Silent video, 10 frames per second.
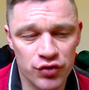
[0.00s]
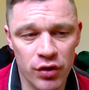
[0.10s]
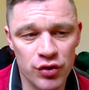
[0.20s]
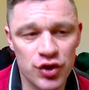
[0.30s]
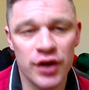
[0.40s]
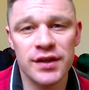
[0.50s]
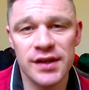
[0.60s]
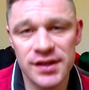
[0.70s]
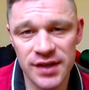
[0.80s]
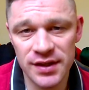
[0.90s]
stroke
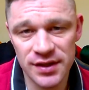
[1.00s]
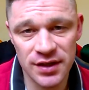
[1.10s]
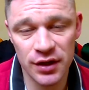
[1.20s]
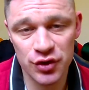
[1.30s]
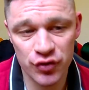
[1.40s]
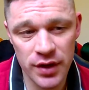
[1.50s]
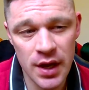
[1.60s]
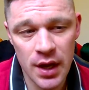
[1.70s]
journalist in this country,